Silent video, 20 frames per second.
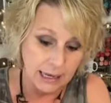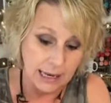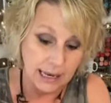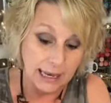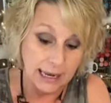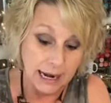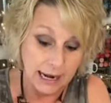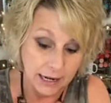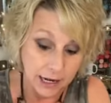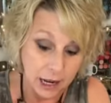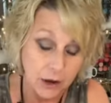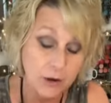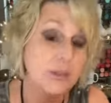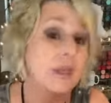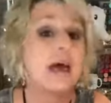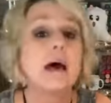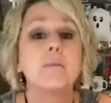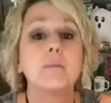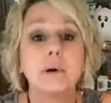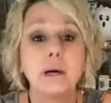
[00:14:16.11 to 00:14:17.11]
And I know
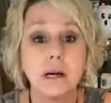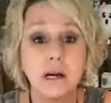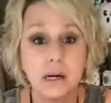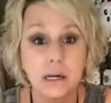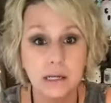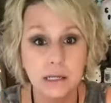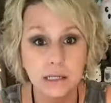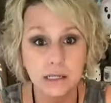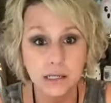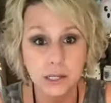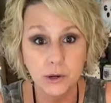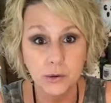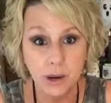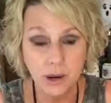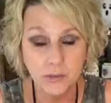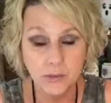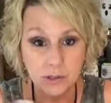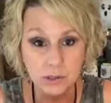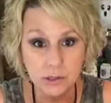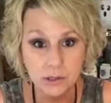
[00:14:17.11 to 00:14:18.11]
that because
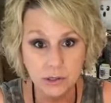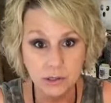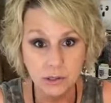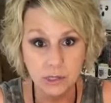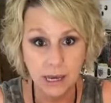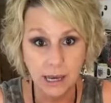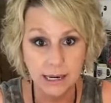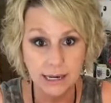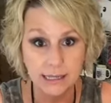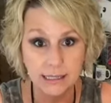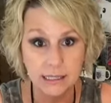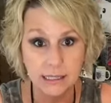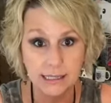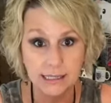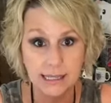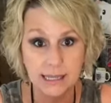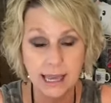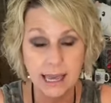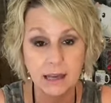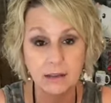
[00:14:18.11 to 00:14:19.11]
whoever got into
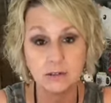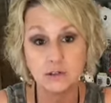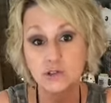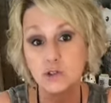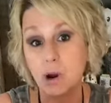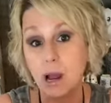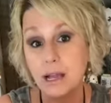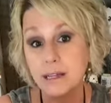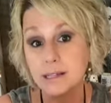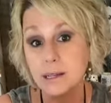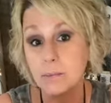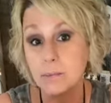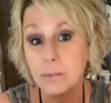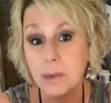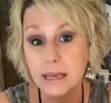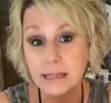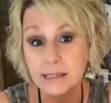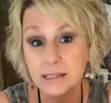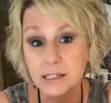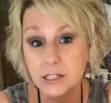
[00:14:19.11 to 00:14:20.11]
his account tried to
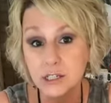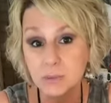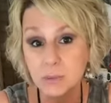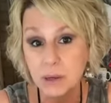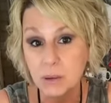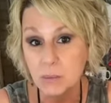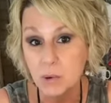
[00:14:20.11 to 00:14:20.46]
message me,